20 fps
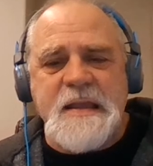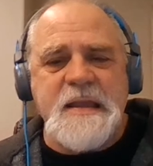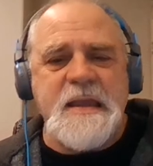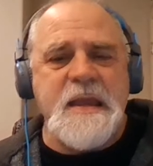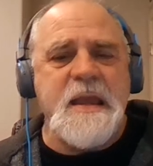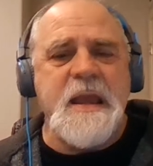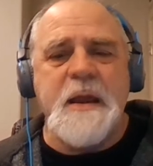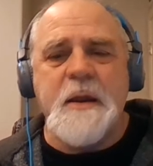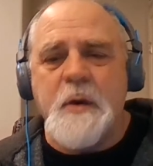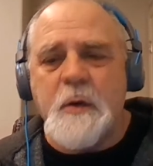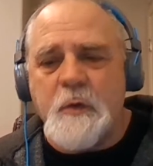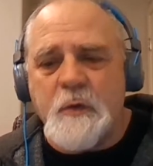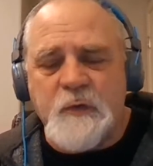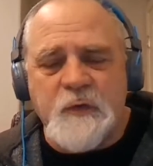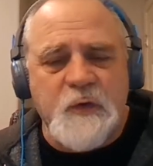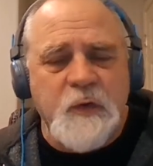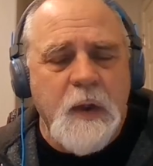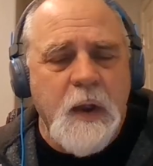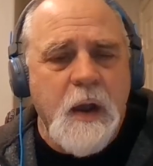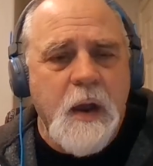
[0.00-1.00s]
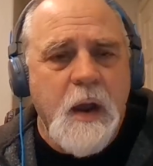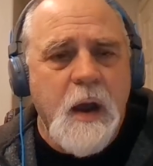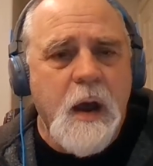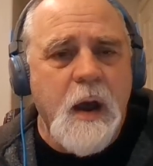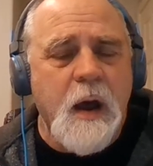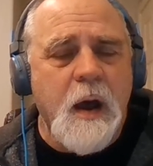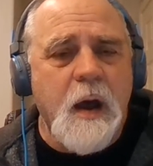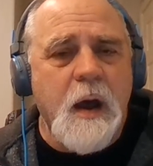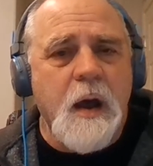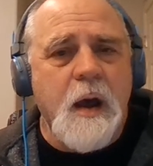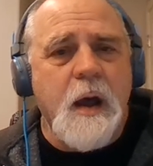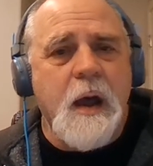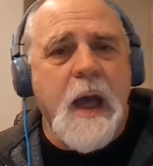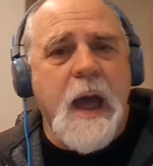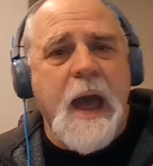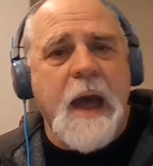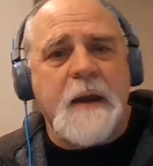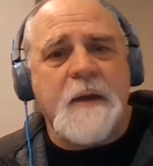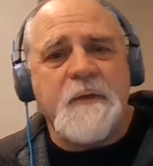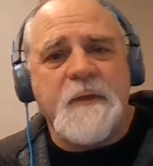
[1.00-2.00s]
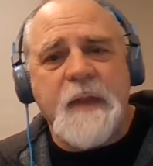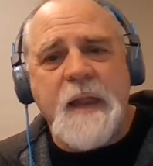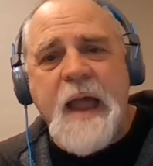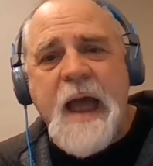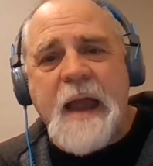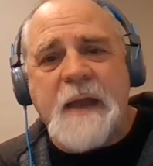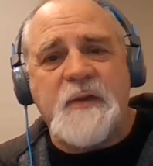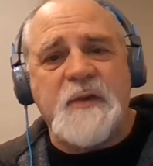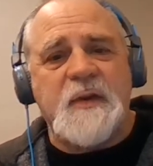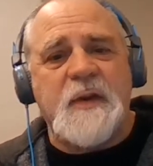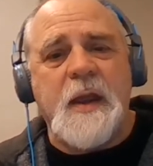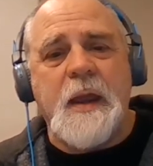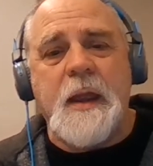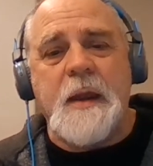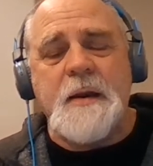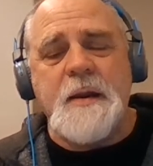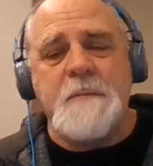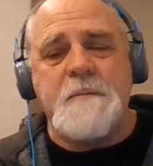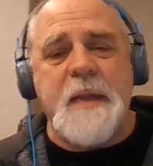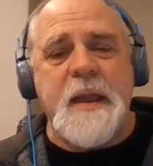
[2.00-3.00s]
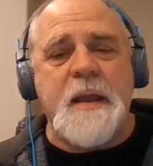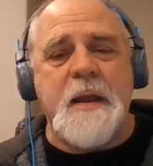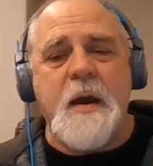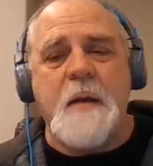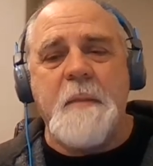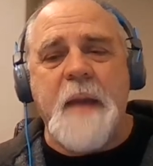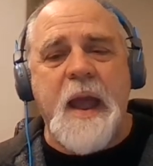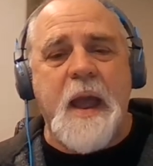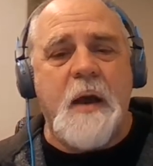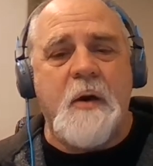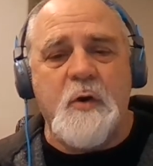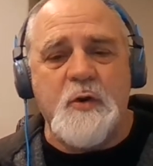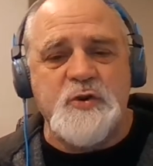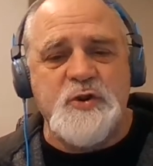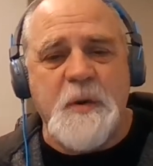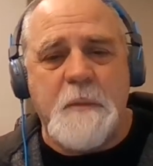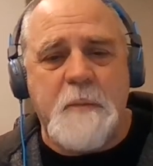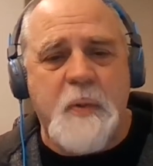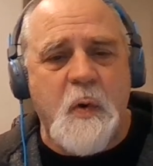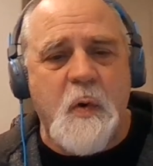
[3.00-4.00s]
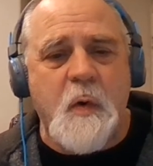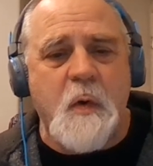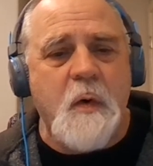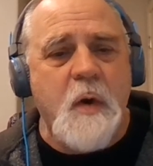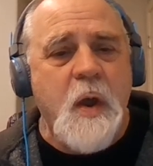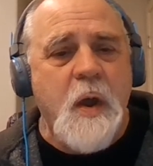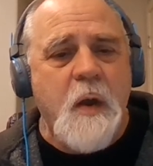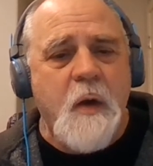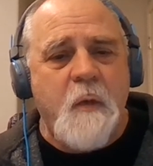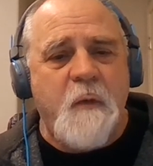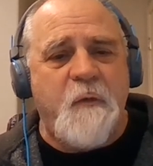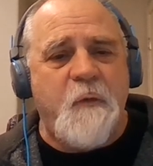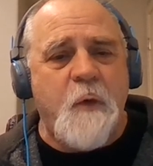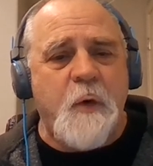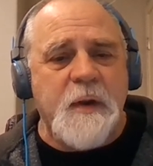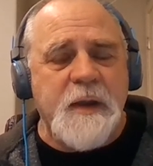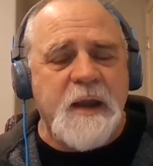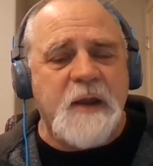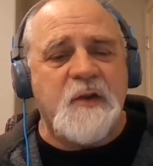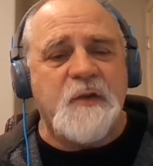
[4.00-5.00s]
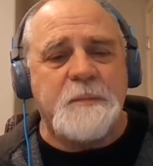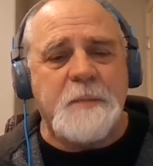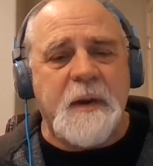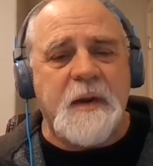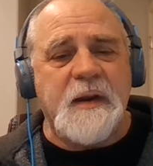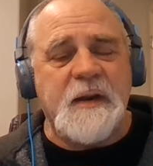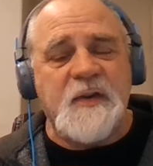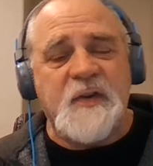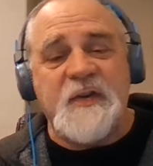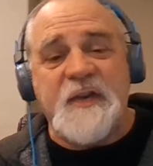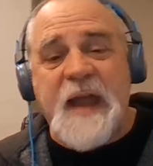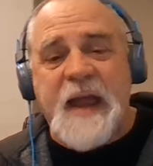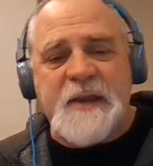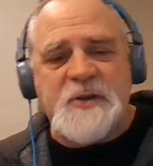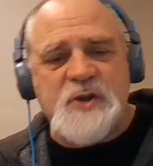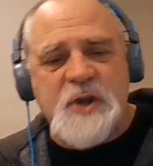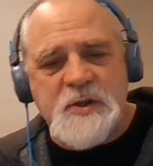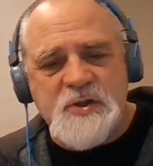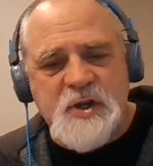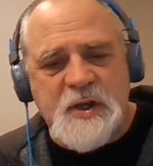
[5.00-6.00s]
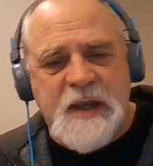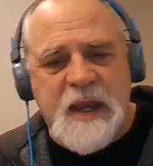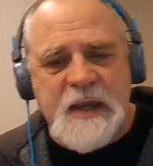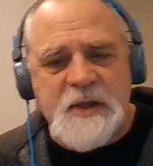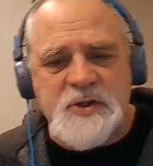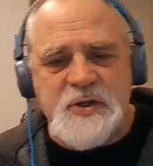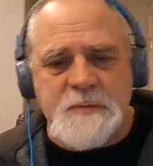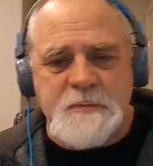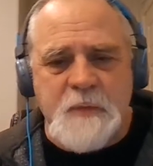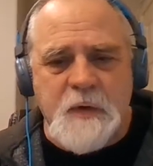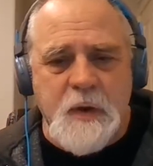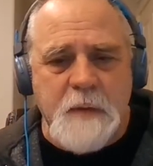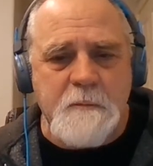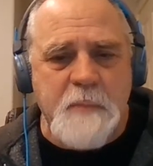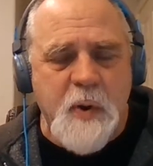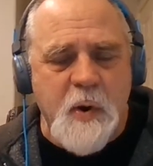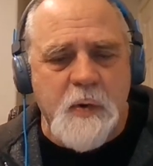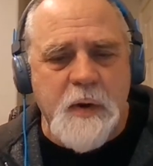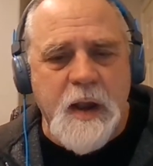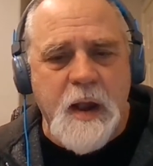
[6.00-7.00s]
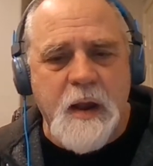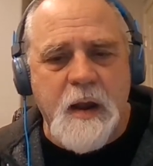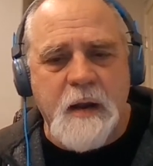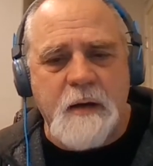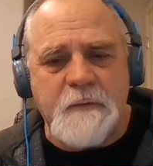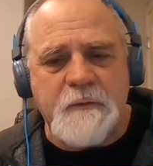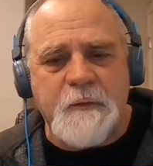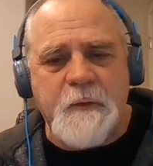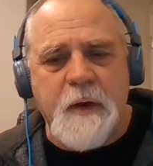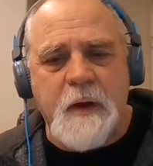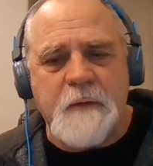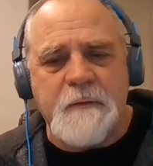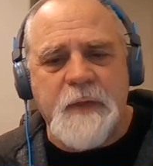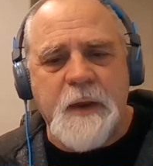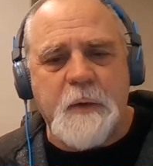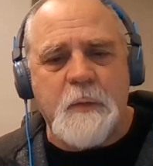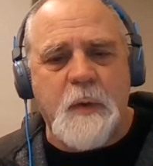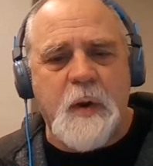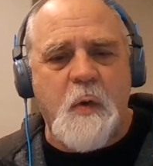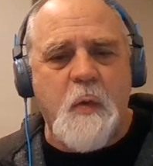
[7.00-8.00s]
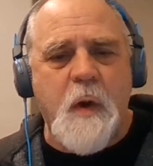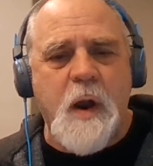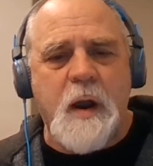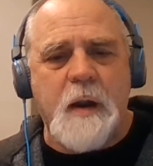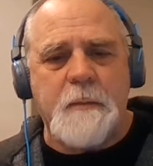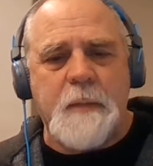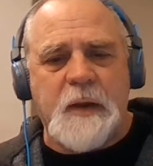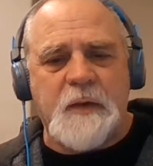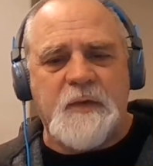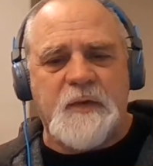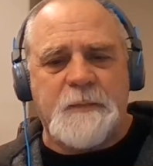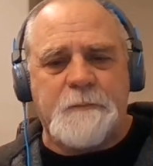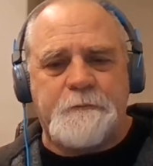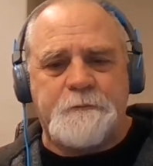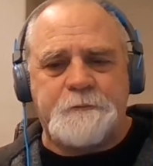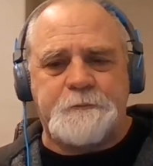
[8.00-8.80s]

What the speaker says: years out of the last 10 to become eligible for the experience/education component of their requirements.